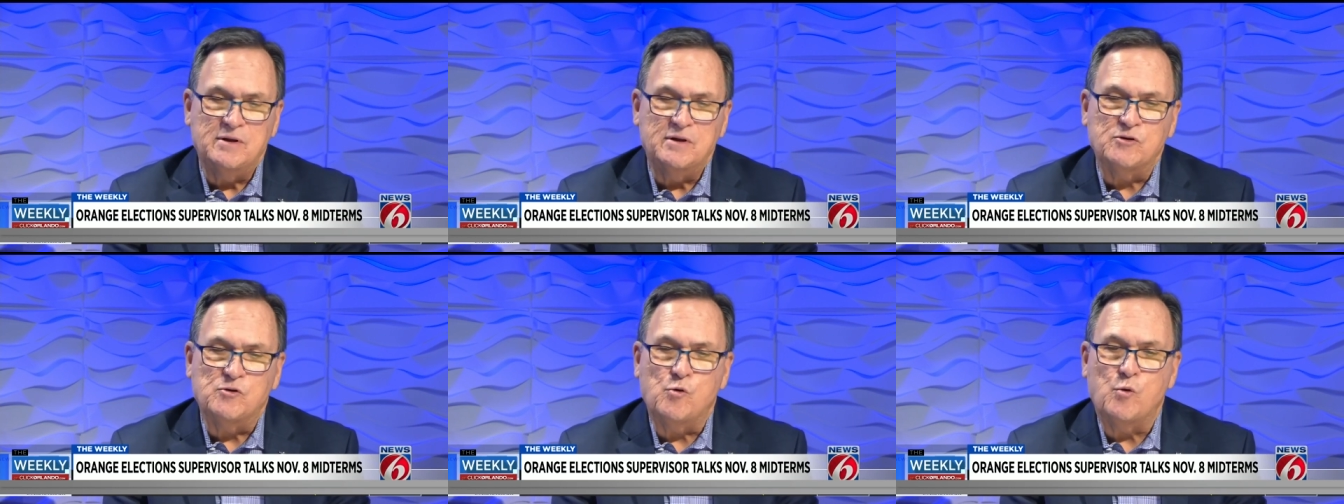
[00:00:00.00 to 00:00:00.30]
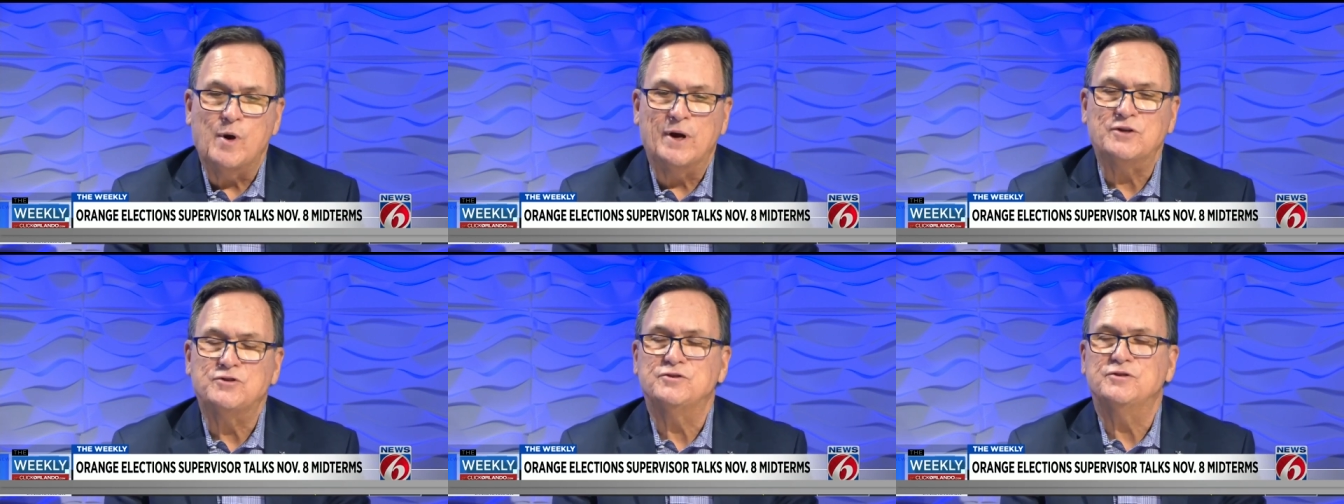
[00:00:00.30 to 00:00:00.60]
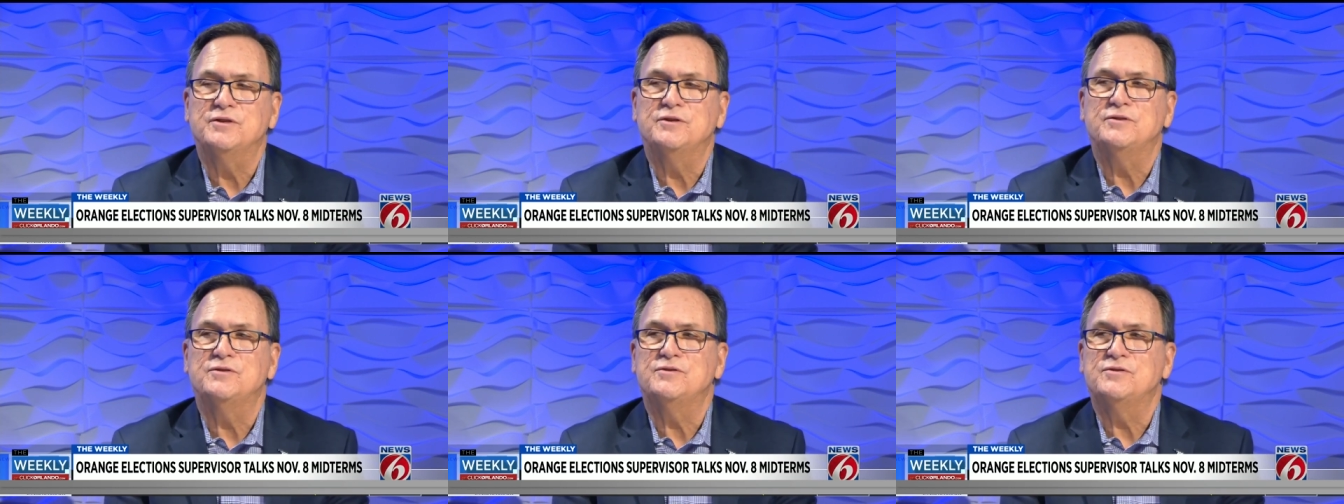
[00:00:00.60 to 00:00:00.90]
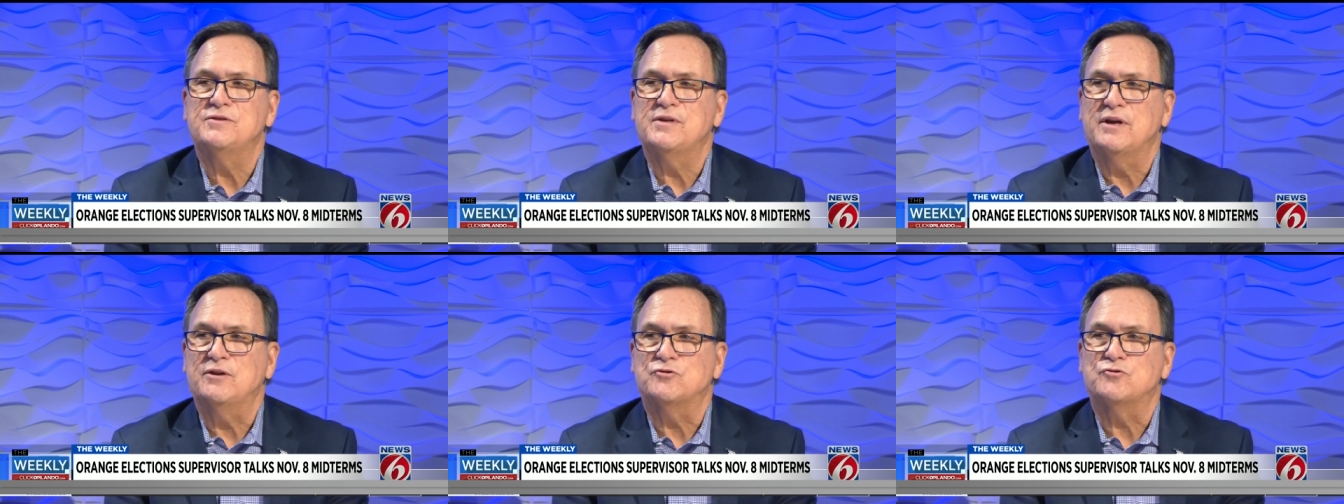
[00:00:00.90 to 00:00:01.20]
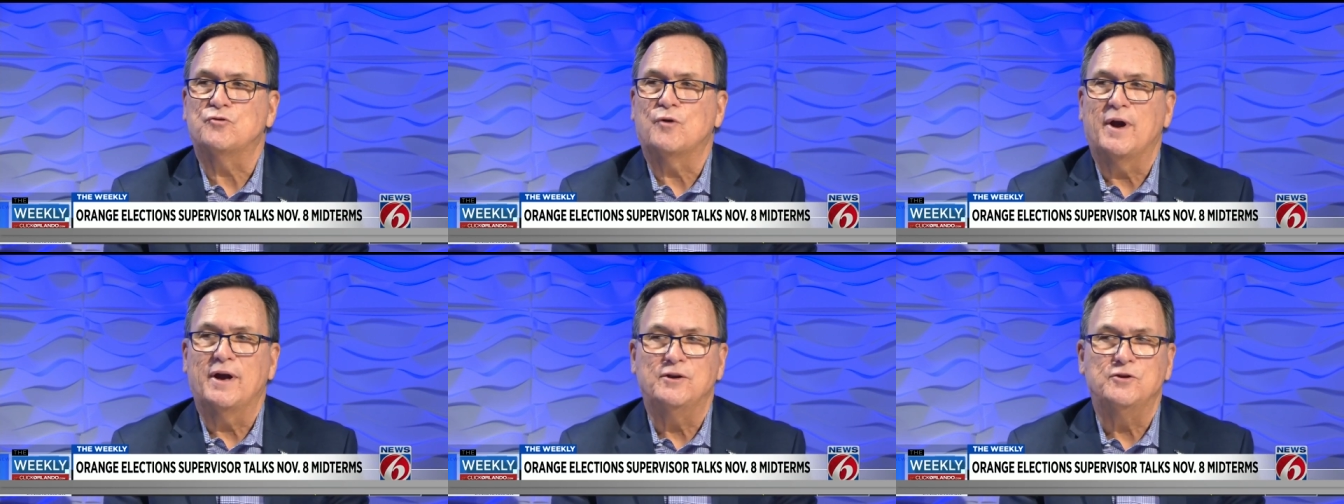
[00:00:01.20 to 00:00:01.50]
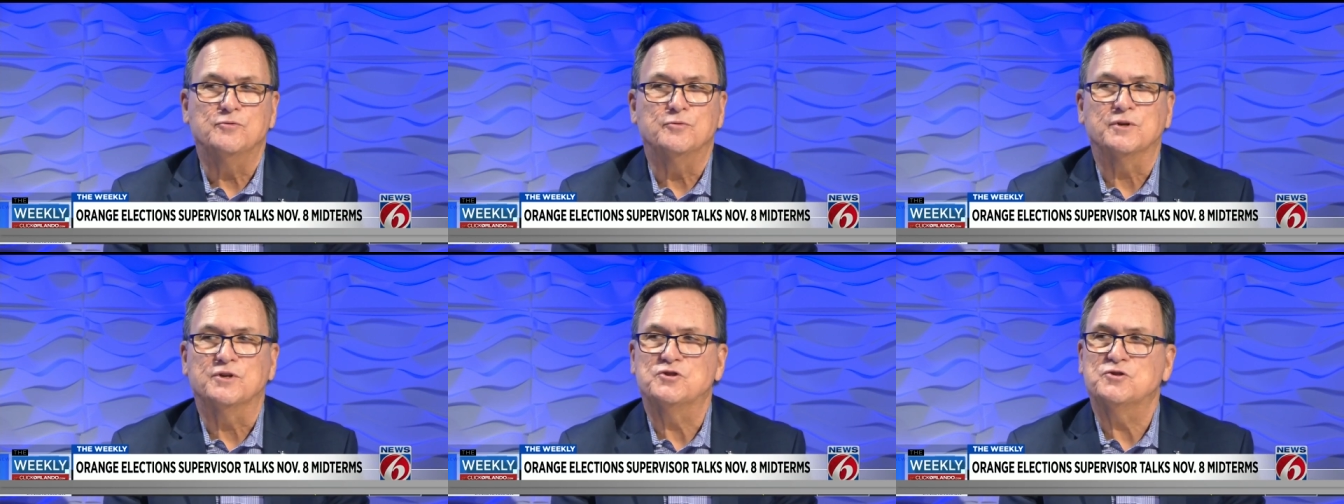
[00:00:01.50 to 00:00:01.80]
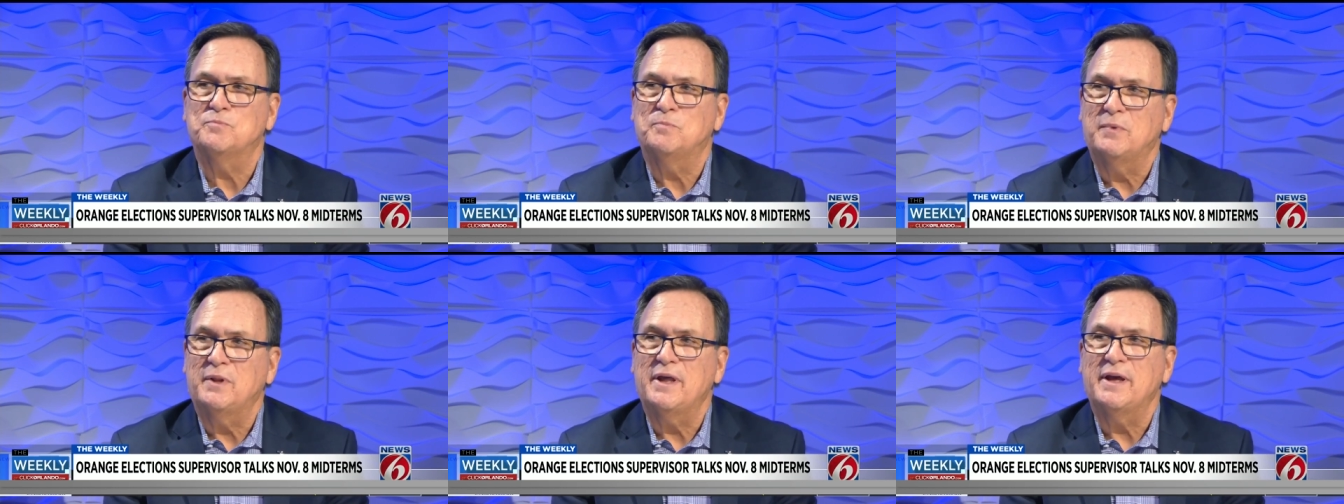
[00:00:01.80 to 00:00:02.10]
questions and trying to
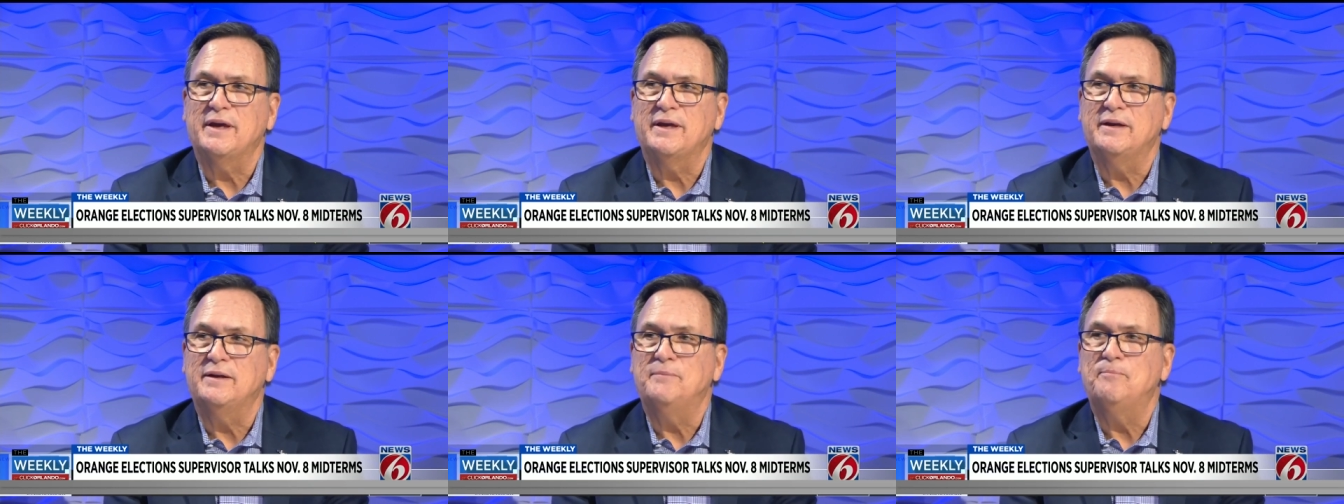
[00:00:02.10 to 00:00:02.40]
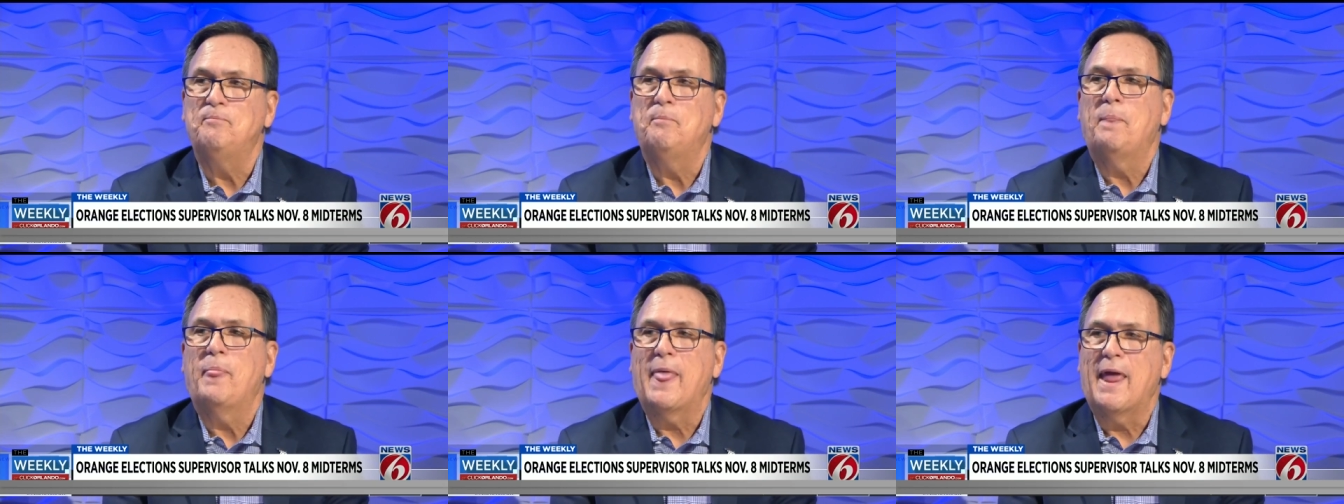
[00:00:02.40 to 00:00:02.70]
explain mm-hmm.